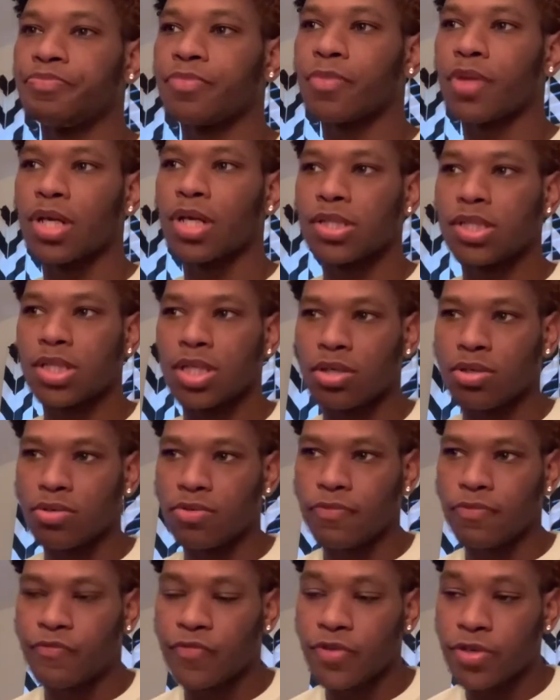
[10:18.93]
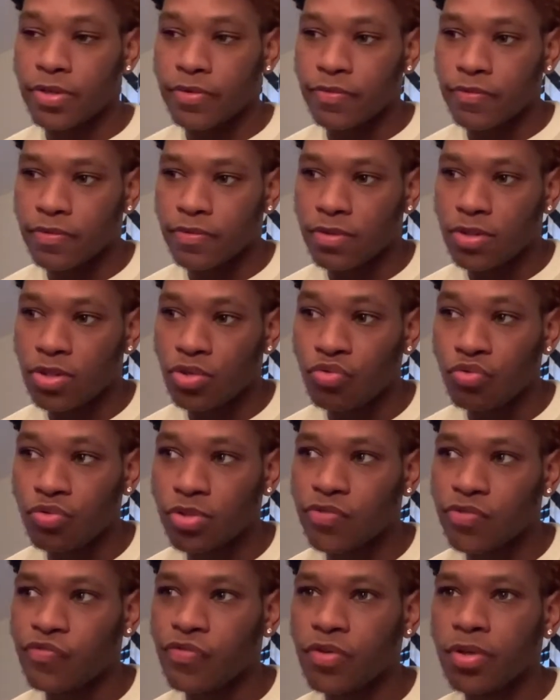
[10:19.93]
So for you to
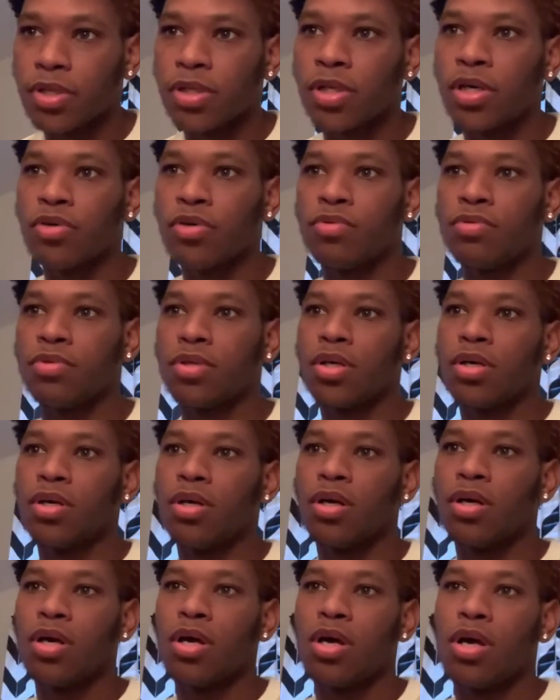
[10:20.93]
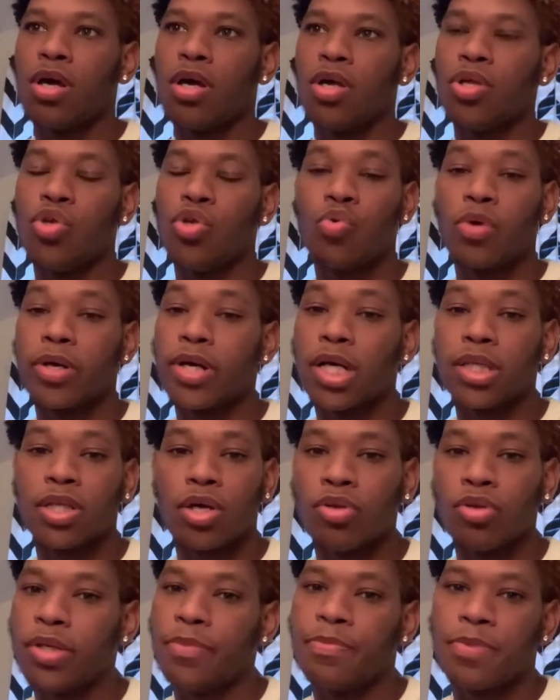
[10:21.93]
feel alone, you are not the
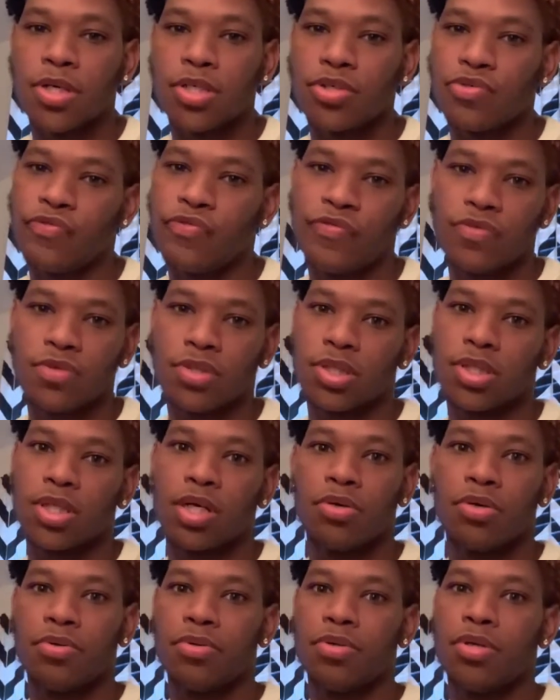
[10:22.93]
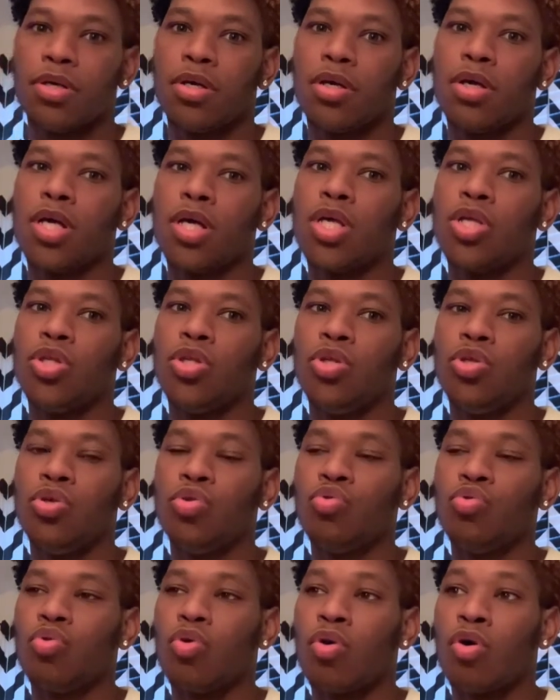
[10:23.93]
only person who feels alone.
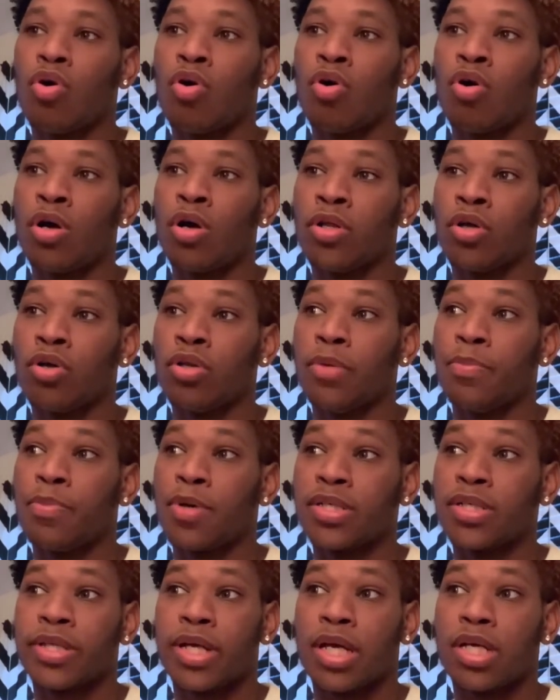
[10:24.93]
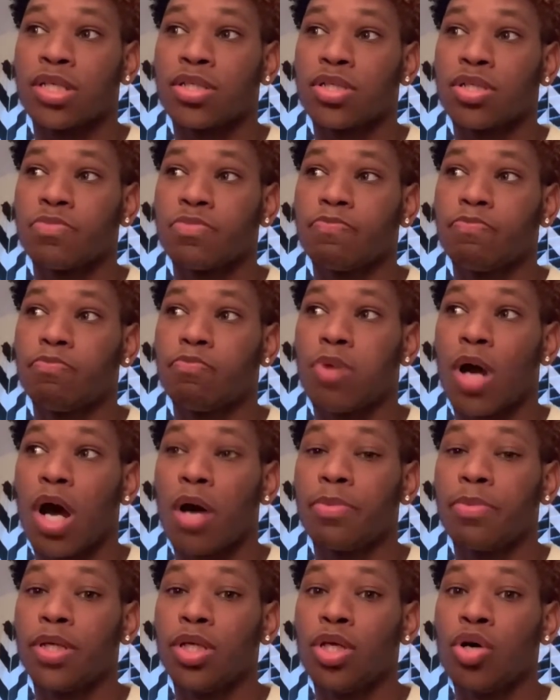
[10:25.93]
You are the only person that's
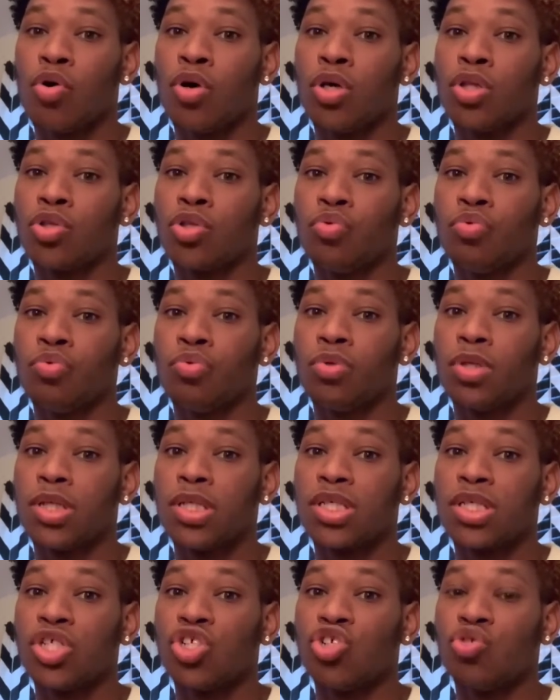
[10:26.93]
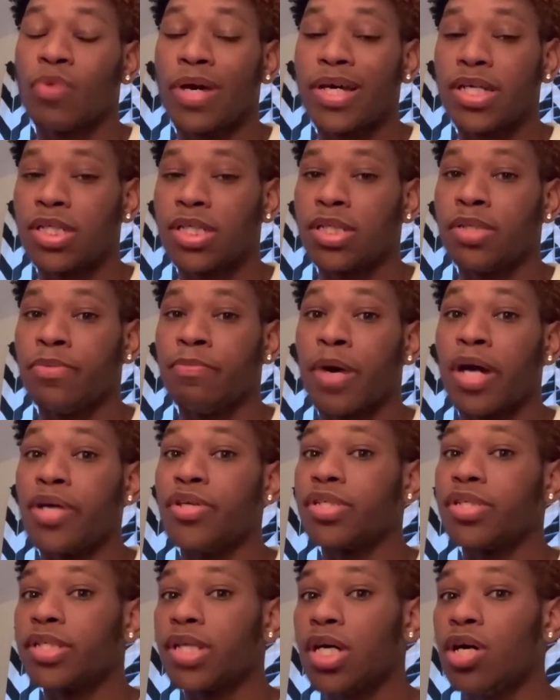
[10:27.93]
probably going through the situation by
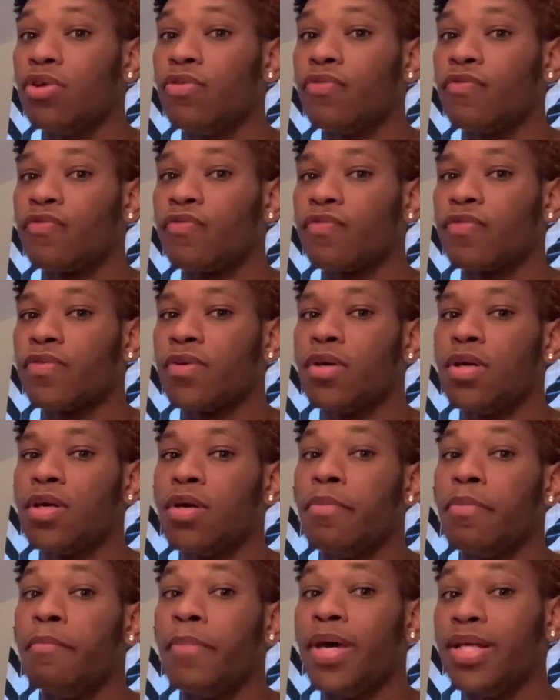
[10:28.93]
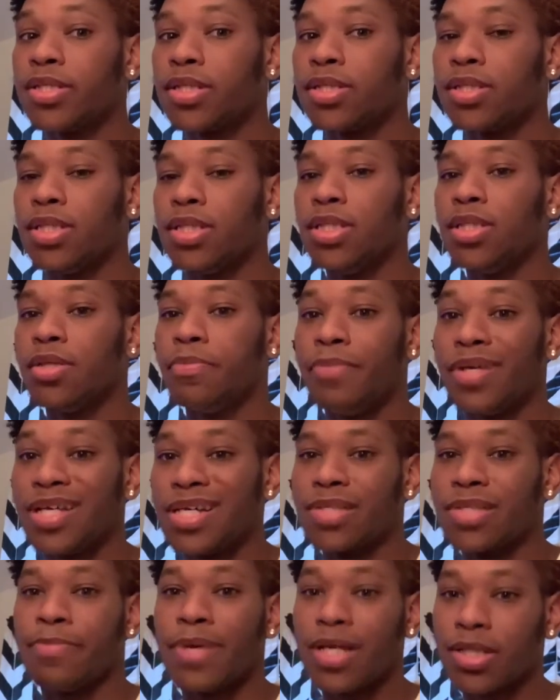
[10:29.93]
yourself mentally, because
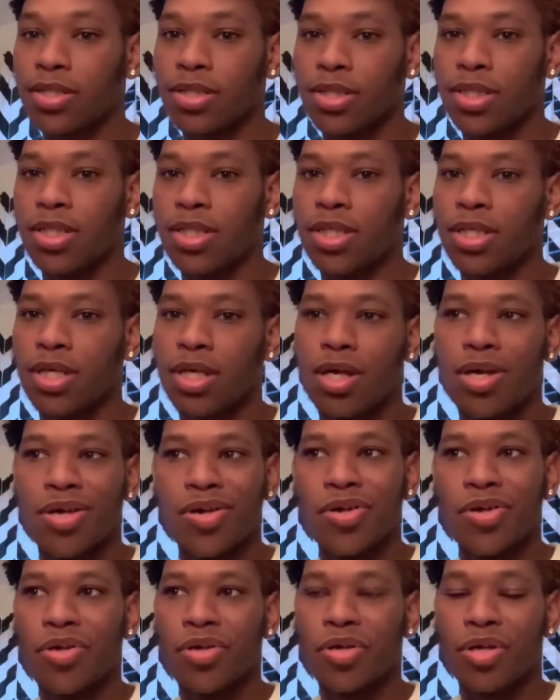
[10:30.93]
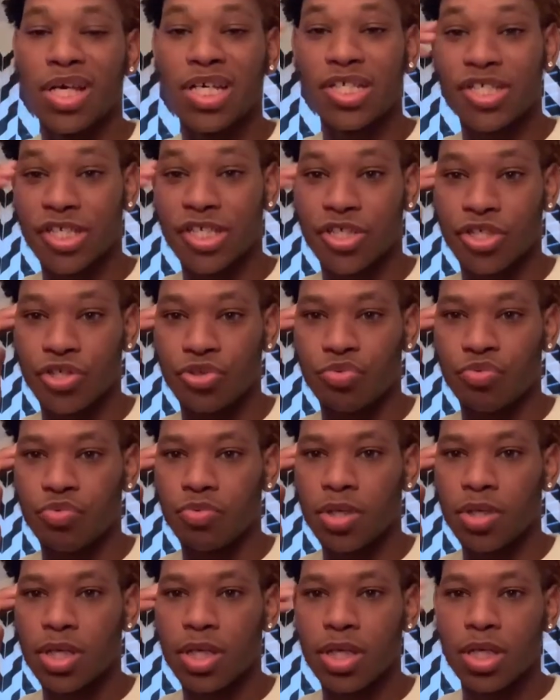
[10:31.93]
mentally it's just you.
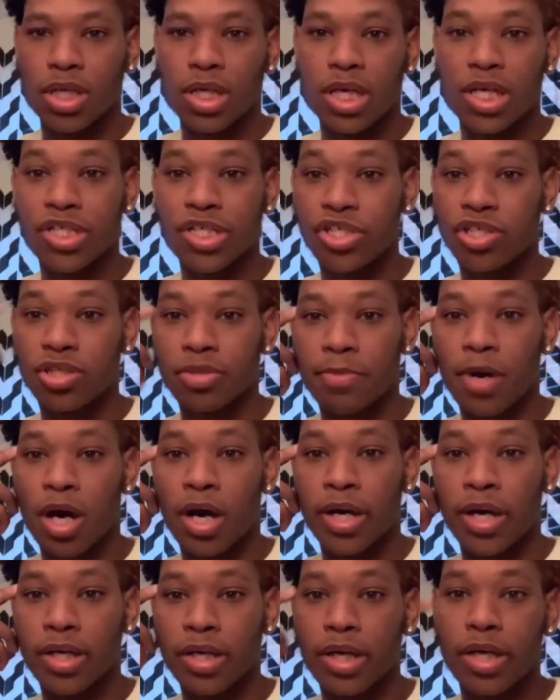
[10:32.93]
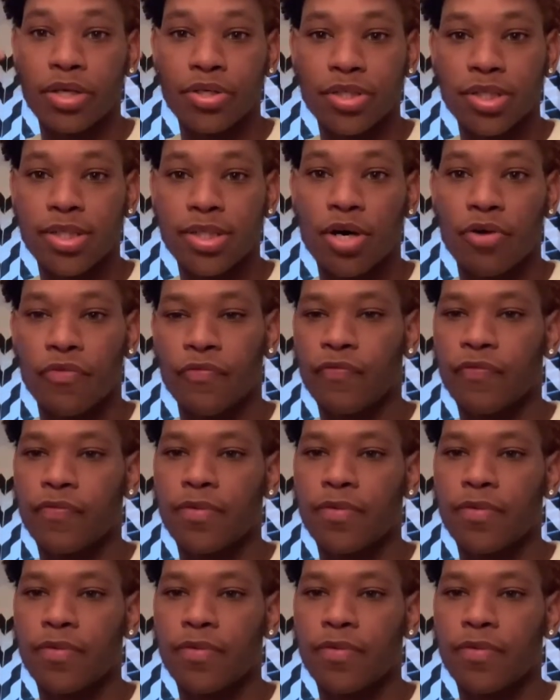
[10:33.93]
It's just your mind and yourself.